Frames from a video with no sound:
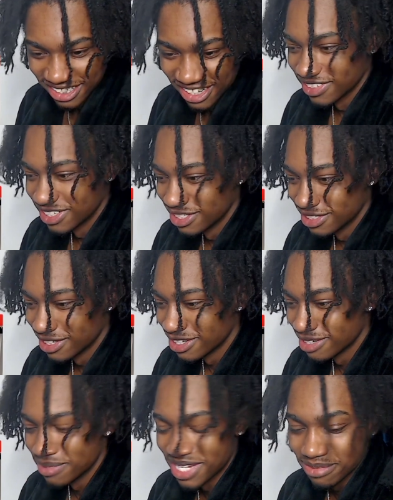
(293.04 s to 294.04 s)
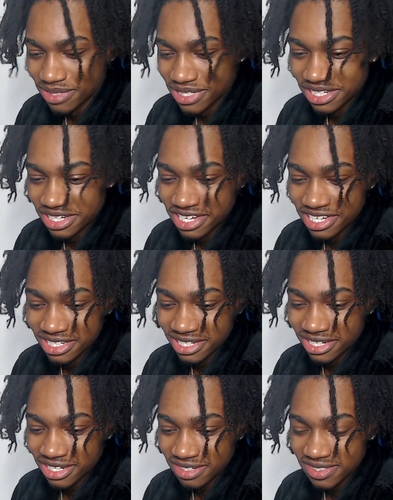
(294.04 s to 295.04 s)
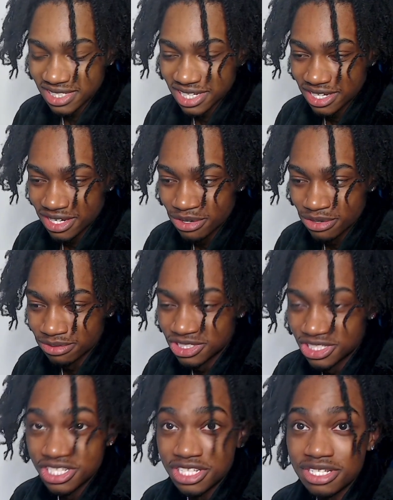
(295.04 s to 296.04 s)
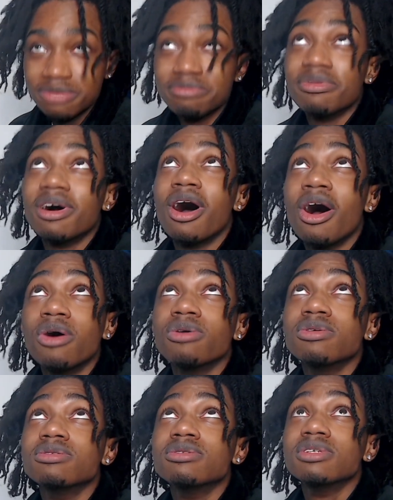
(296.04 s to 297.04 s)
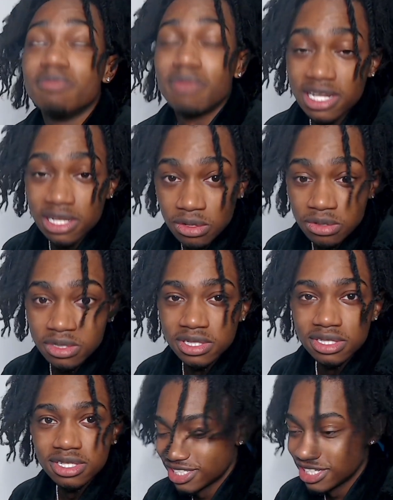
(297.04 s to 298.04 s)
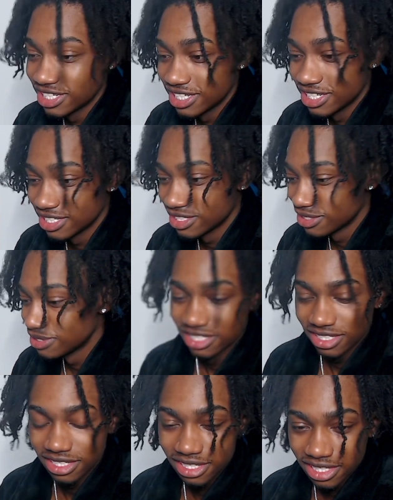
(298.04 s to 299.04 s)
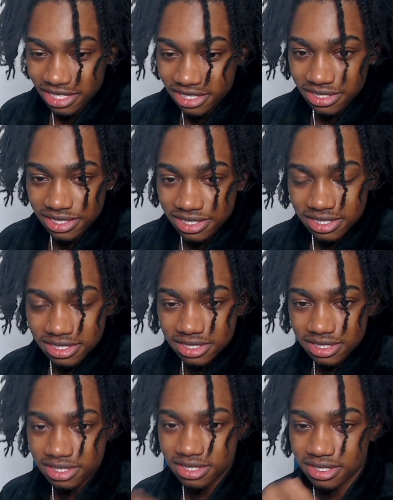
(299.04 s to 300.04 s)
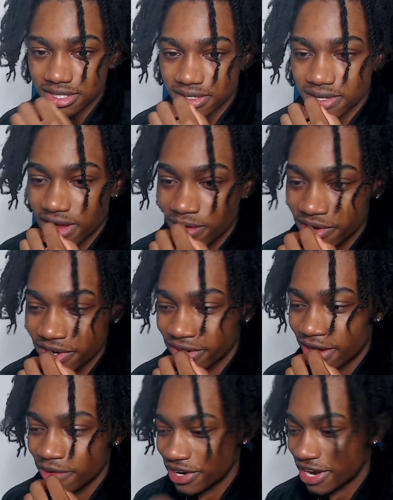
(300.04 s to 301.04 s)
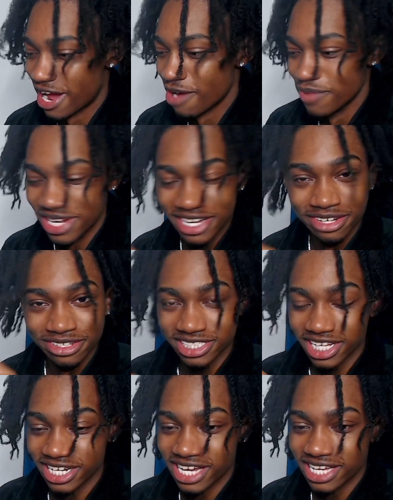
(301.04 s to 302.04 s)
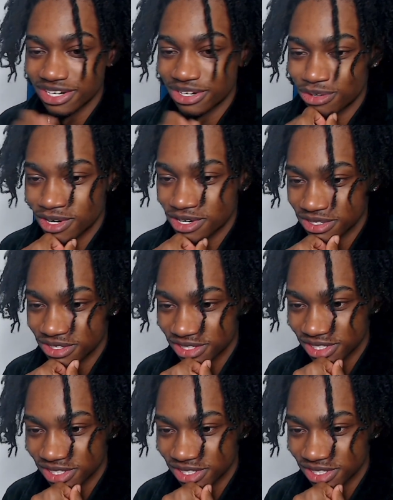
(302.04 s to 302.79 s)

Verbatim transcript: Funny, uh, Block Boy done ended it off saying on G O. My lord, she did too. It's hilarious. The biggest. I wonder, I wonder how many gonna say that in a row.